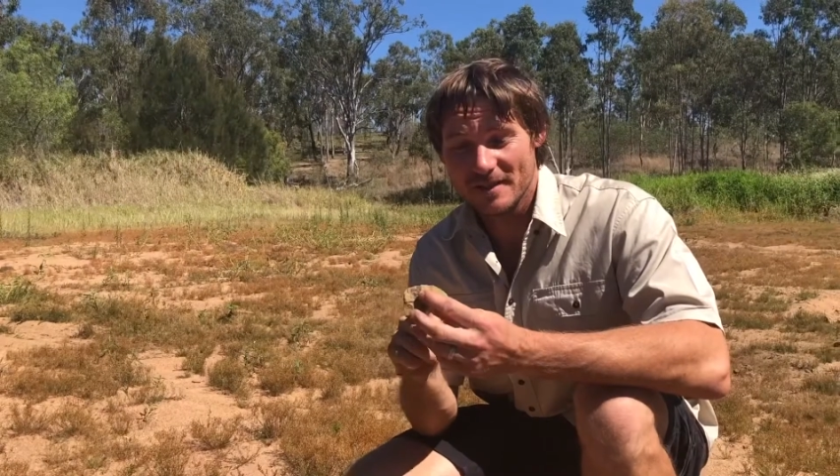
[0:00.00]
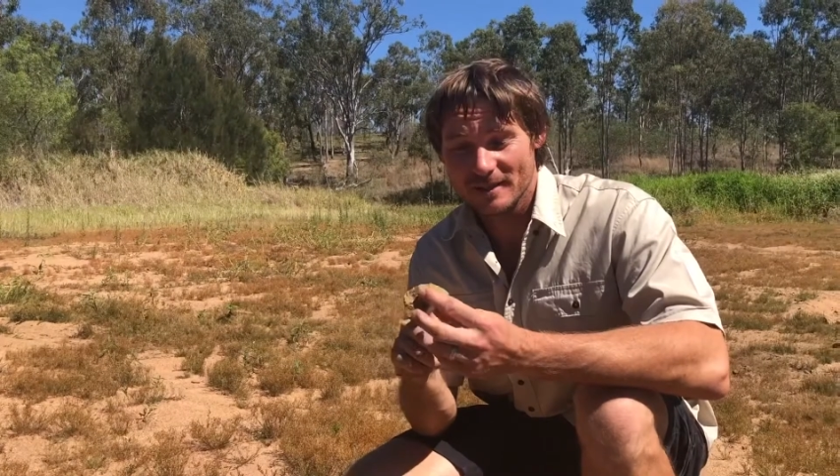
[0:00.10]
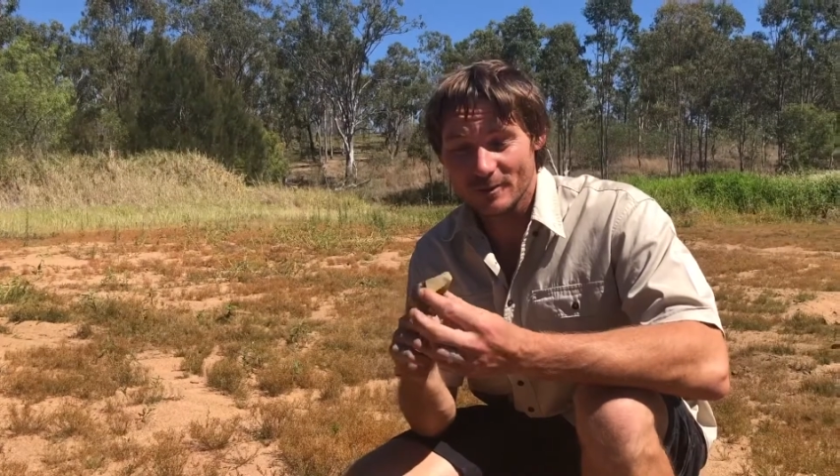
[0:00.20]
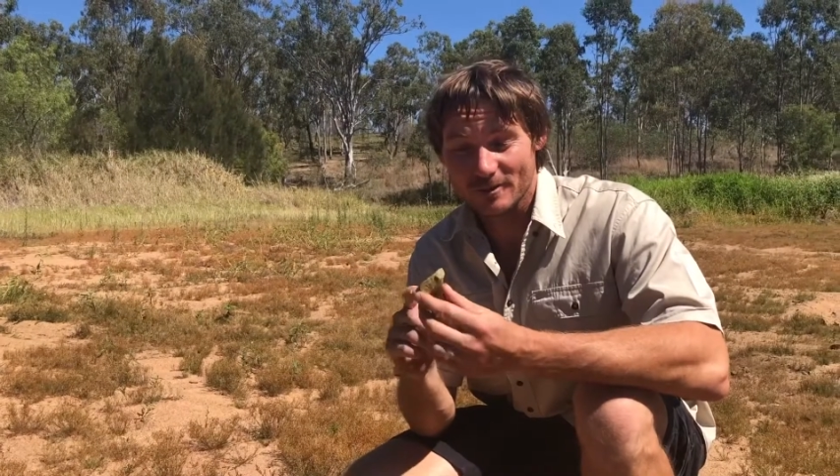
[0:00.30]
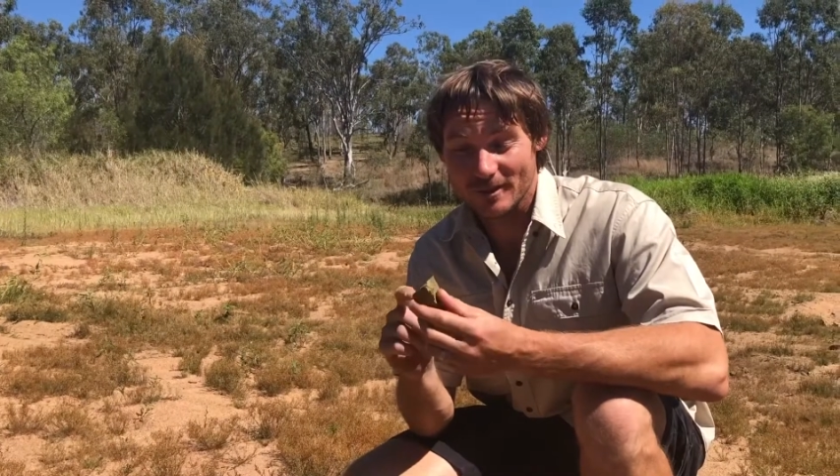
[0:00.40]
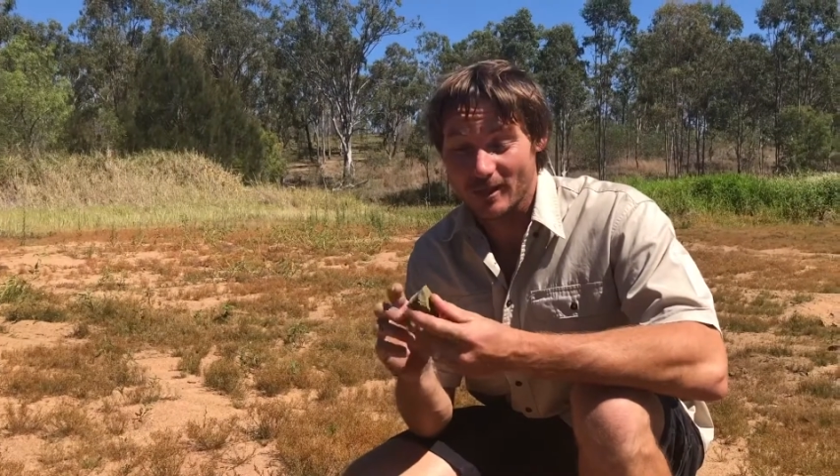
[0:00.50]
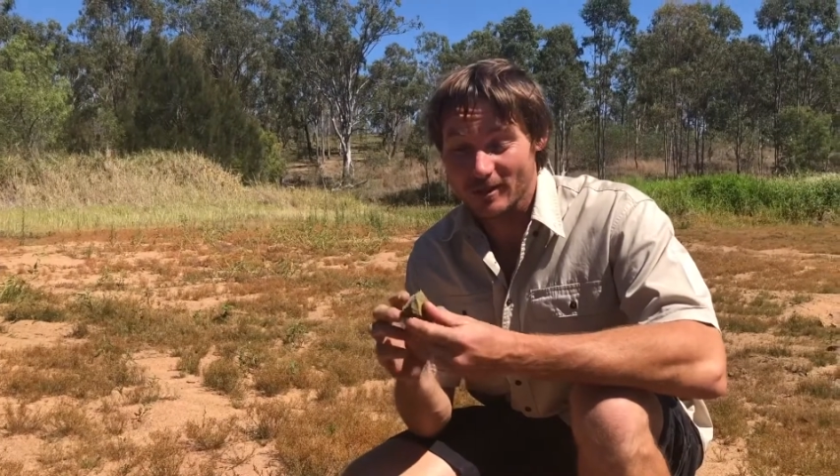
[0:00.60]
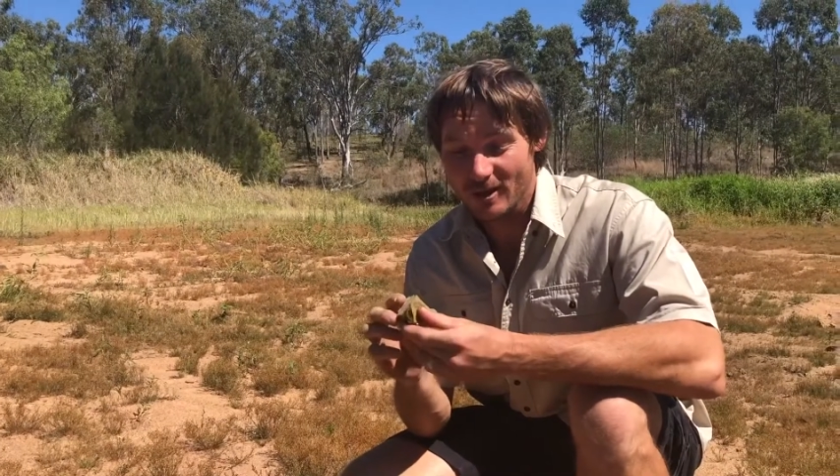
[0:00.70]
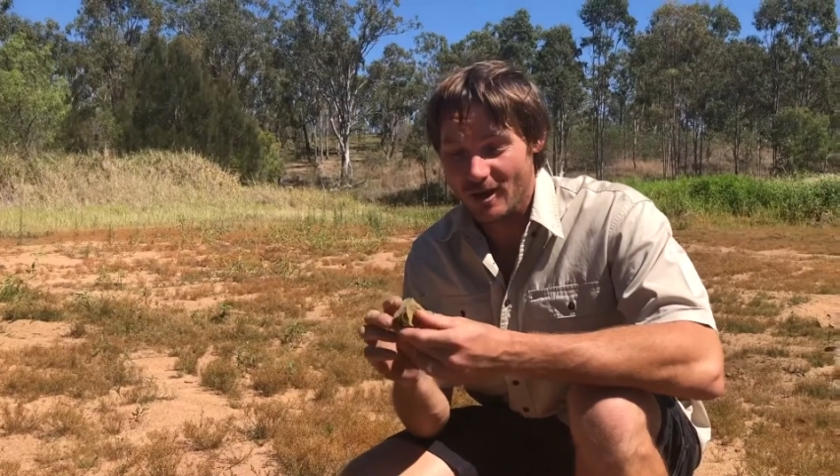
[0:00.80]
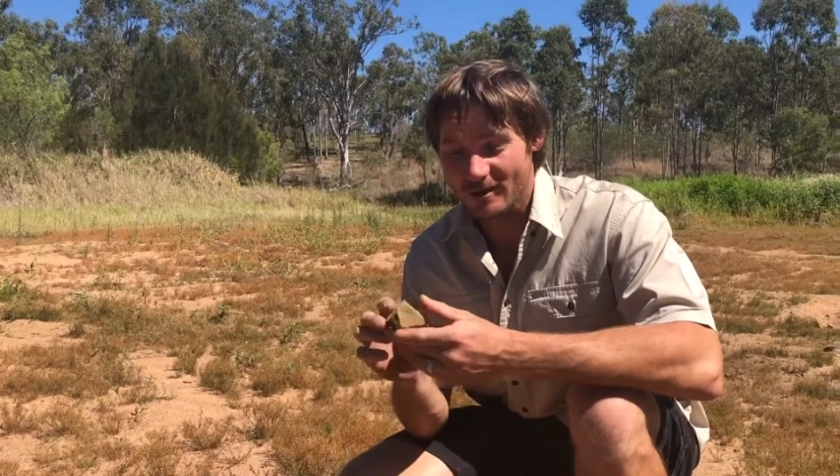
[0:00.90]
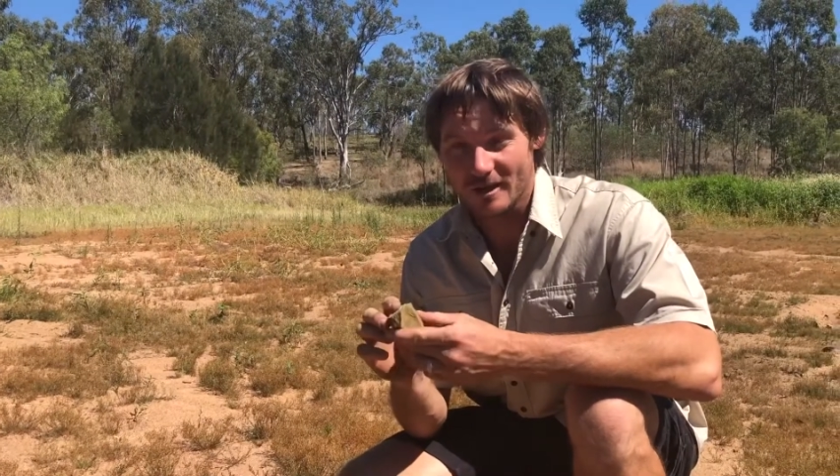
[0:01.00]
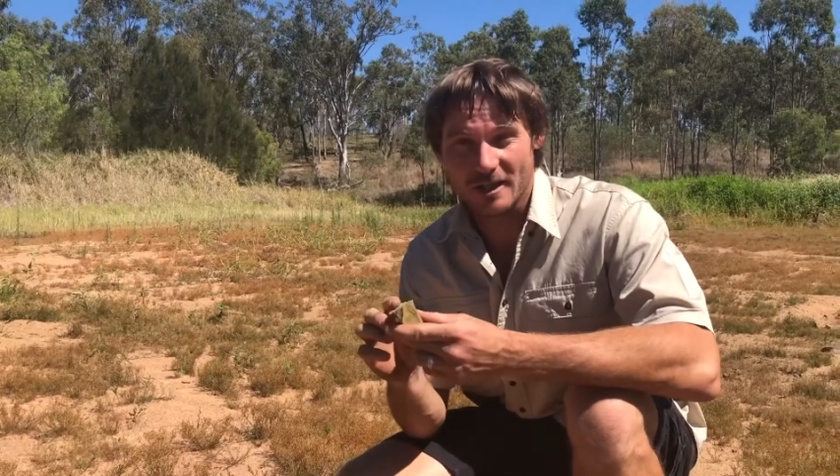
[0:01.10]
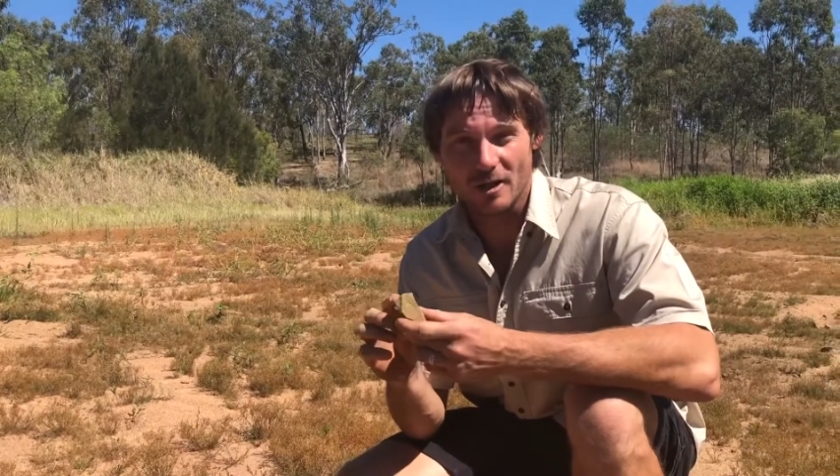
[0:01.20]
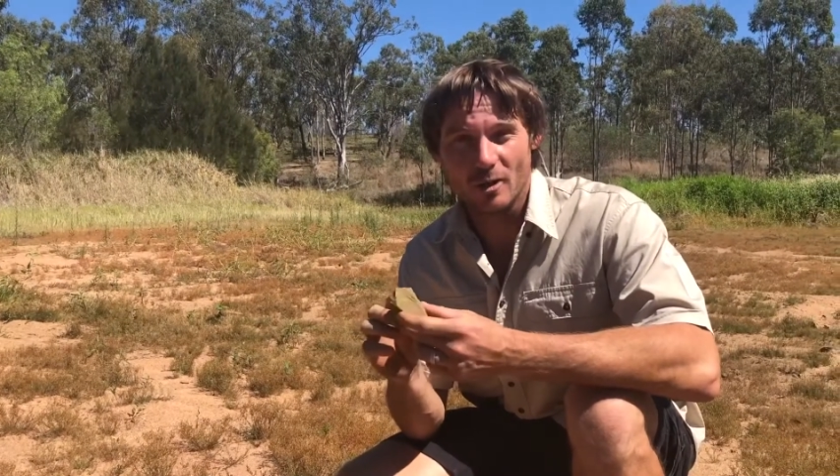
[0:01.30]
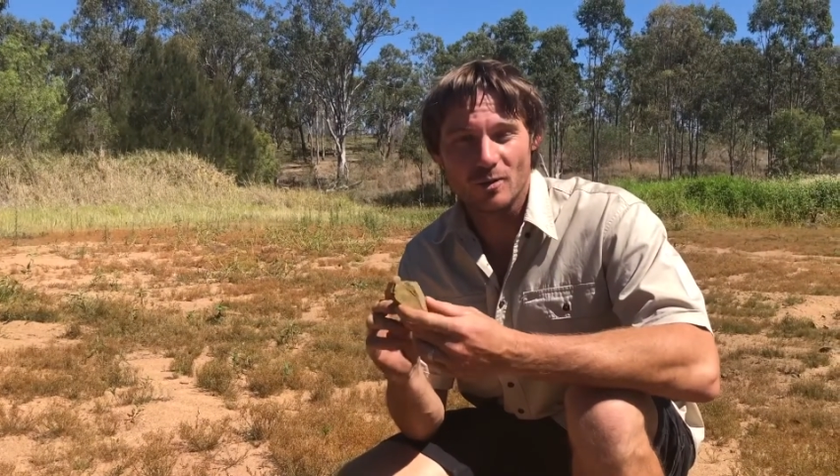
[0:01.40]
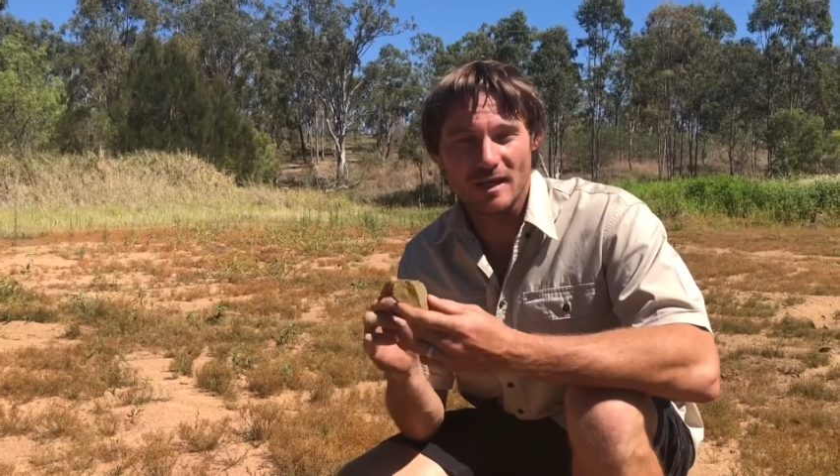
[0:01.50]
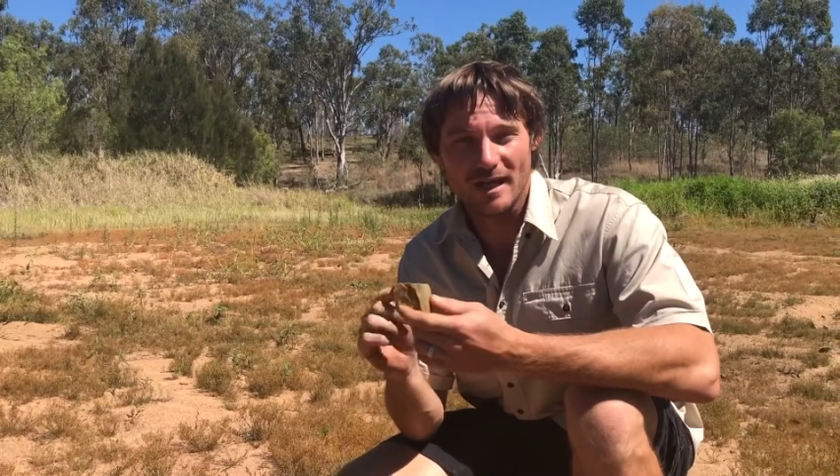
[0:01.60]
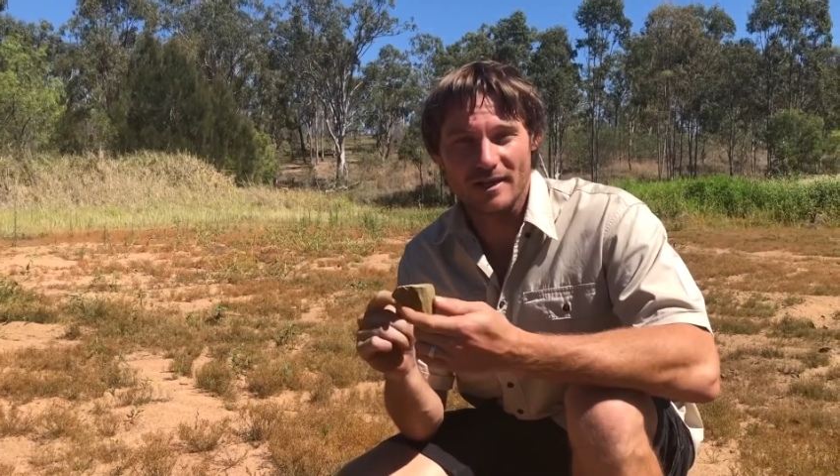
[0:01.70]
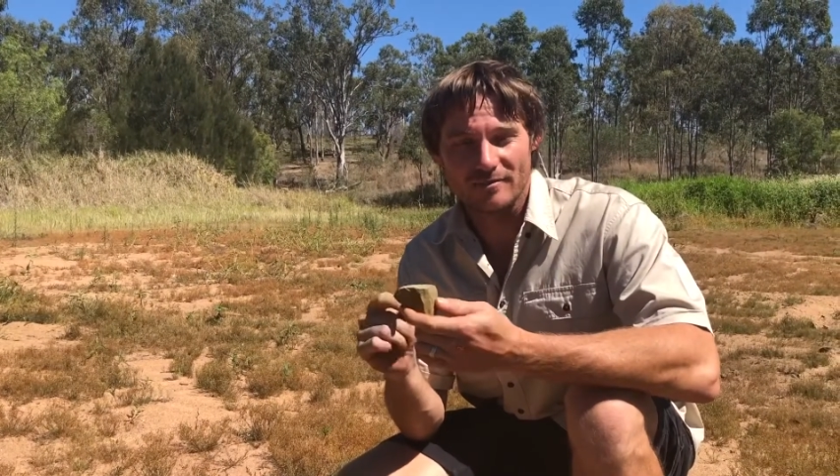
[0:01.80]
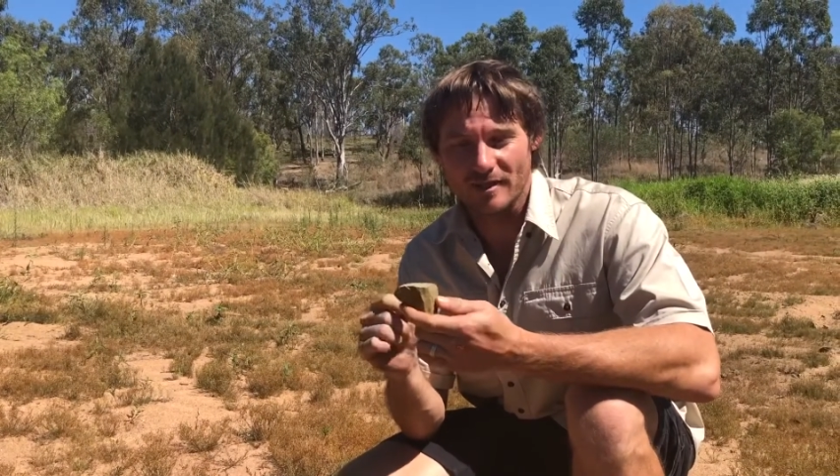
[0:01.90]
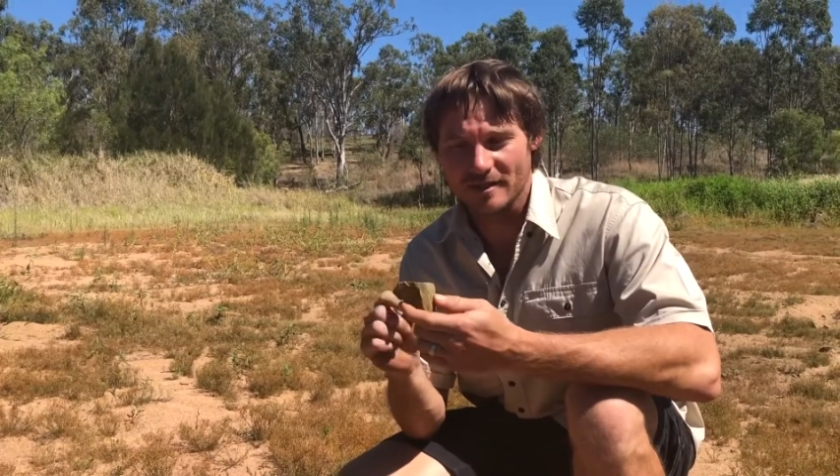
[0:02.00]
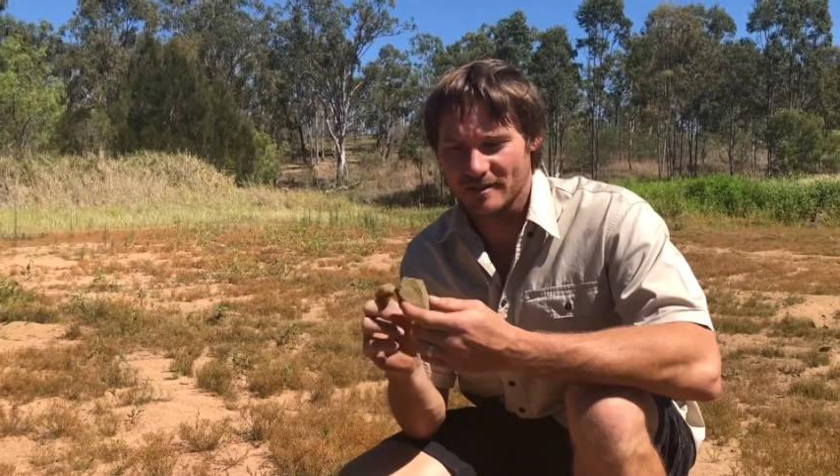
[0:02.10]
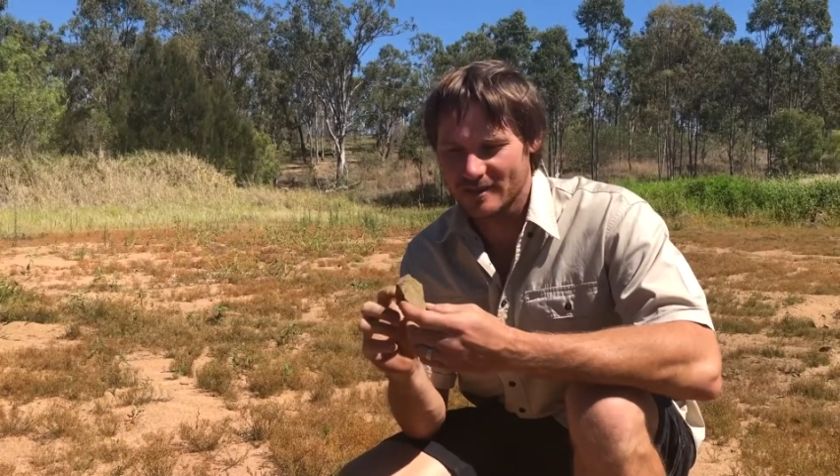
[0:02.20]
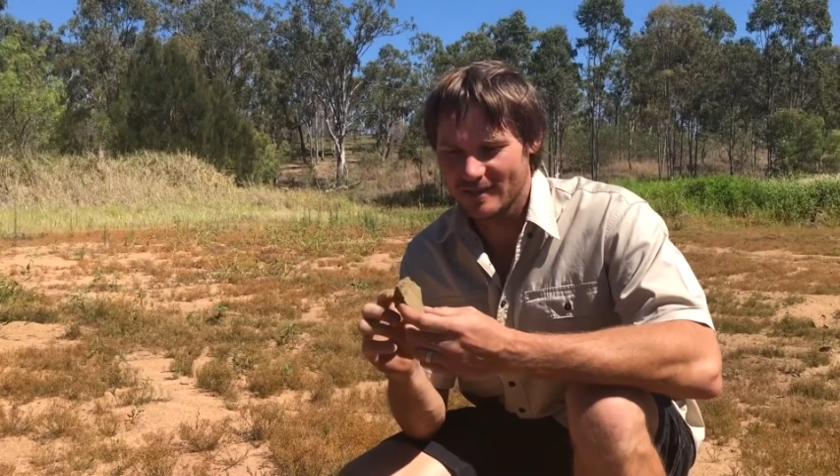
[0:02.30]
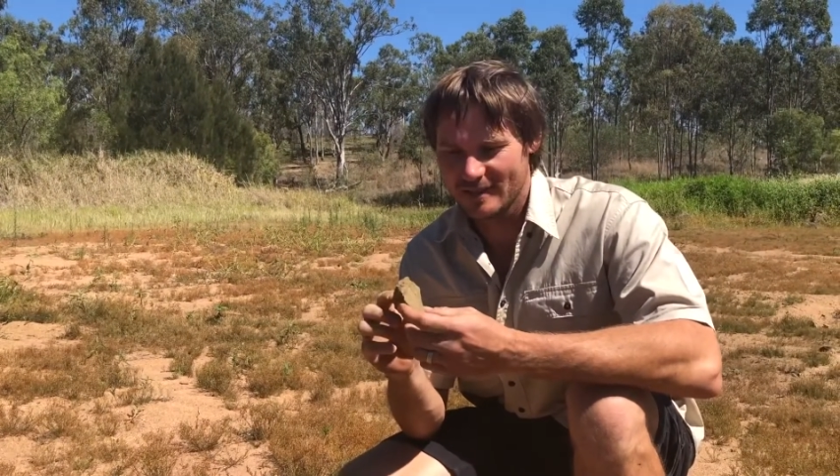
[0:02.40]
This looks a lot like an old artefact,